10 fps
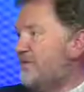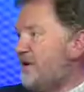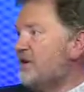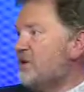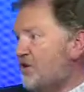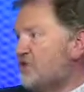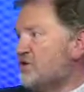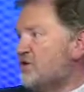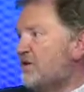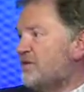very
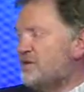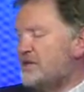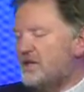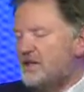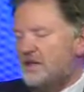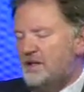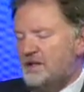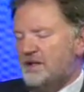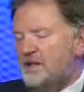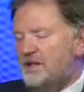conscious of is that
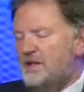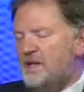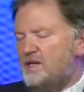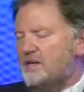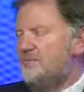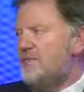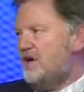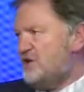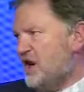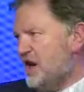there's a
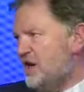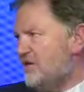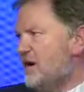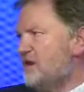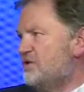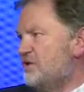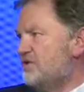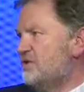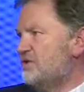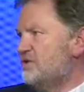much harder
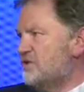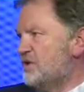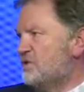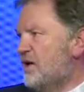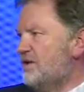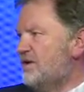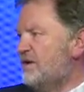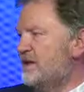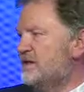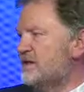attitude towards drink driving
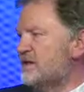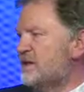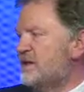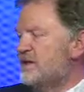offences.